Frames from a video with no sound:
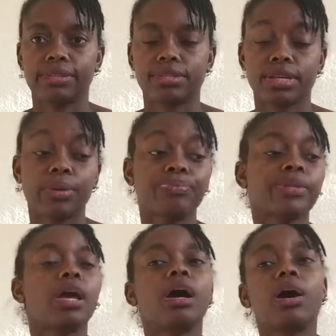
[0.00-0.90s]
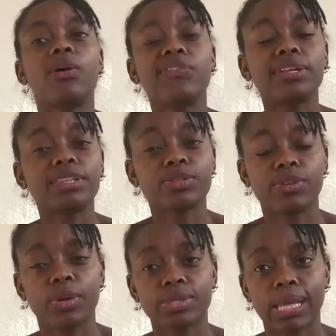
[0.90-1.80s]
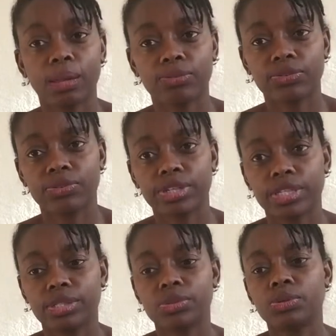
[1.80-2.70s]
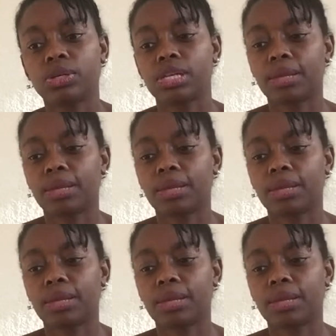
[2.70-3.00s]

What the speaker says: So hopefully this video was helpful for you.